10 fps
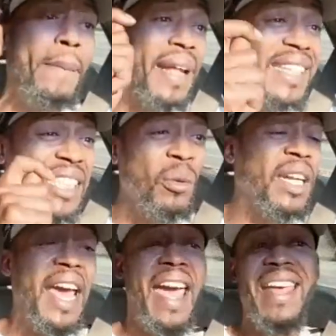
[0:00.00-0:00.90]
Plus, he would
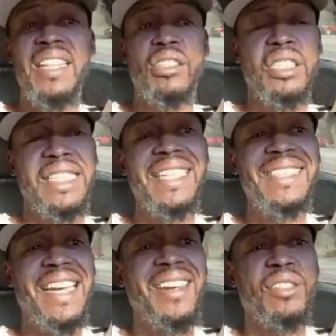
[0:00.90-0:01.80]
have had those 10
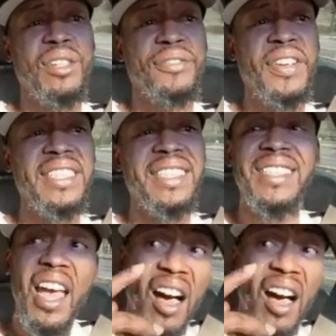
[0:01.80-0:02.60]
title defenses.